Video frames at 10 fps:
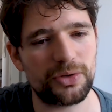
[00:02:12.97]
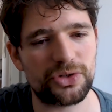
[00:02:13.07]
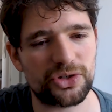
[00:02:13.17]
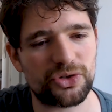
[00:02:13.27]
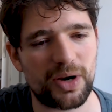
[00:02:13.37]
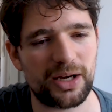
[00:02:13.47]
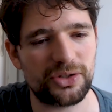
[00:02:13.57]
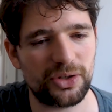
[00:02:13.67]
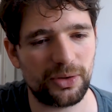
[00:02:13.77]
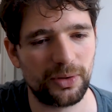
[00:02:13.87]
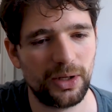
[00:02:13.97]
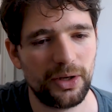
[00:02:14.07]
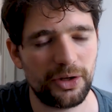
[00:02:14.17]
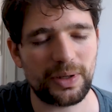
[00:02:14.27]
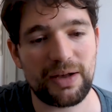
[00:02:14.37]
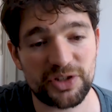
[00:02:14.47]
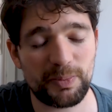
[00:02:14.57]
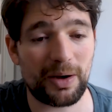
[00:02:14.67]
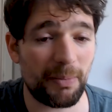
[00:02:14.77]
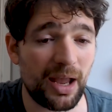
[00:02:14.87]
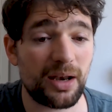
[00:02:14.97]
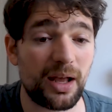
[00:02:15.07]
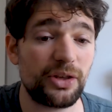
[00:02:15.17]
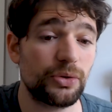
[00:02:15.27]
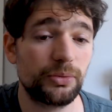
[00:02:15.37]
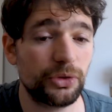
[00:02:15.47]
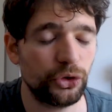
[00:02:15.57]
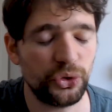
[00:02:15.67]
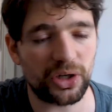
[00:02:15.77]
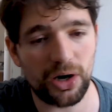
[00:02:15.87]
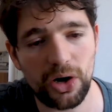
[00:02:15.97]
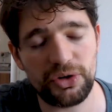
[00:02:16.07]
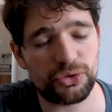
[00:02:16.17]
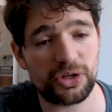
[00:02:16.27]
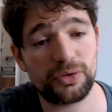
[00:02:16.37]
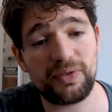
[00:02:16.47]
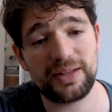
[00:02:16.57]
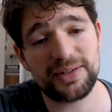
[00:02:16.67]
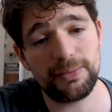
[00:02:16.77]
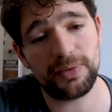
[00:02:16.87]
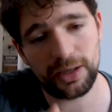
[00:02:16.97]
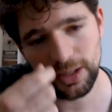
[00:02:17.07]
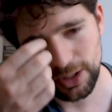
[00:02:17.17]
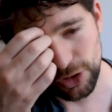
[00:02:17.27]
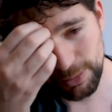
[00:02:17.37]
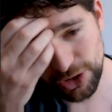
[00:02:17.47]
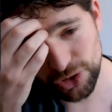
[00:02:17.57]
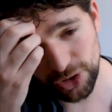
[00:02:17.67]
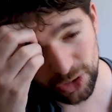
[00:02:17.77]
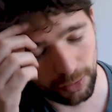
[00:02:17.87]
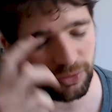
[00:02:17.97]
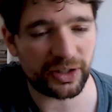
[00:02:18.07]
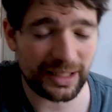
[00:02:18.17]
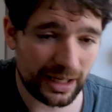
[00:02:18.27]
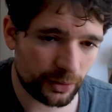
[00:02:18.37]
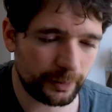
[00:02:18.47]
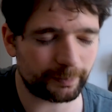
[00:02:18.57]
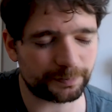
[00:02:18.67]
You're just trying to, have a spare mana, you loot a card and try to find something. You make sure you don't flood out.